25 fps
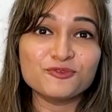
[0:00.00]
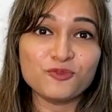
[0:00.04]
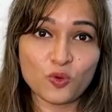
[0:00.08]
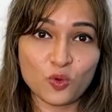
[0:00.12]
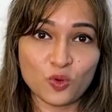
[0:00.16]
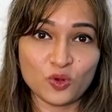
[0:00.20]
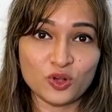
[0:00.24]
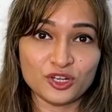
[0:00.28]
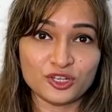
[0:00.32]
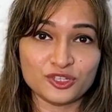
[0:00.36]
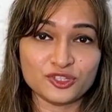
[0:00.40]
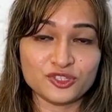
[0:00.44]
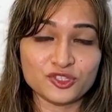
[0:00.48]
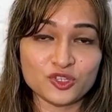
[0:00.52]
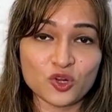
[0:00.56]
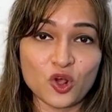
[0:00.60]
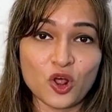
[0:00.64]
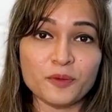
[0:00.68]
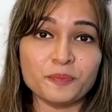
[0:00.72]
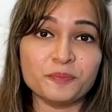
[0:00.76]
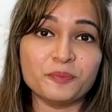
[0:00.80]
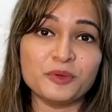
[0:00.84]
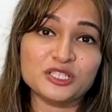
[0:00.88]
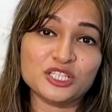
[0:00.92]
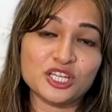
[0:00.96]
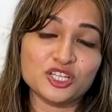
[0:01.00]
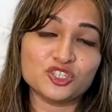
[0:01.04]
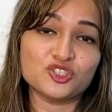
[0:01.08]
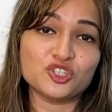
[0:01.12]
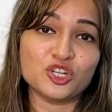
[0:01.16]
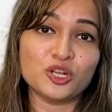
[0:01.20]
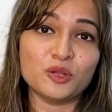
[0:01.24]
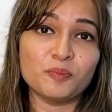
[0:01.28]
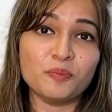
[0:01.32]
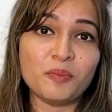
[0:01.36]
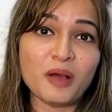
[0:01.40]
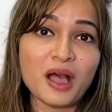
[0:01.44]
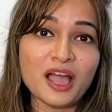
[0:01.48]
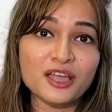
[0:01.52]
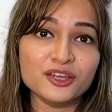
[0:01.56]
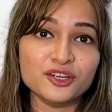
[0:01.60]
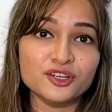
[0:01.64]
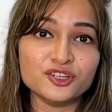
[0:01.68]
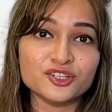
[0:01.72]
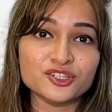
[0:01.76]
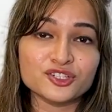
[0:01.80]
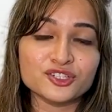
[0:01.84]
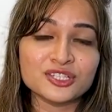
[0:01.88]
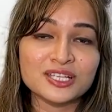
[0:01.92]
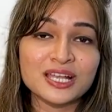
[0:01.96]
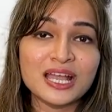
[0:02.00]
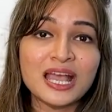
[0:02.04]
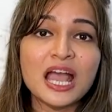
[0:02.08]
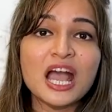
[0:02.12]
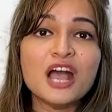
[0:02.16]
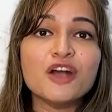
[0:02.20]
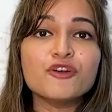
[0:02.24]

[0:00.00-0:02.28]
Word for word: focused on potential buyers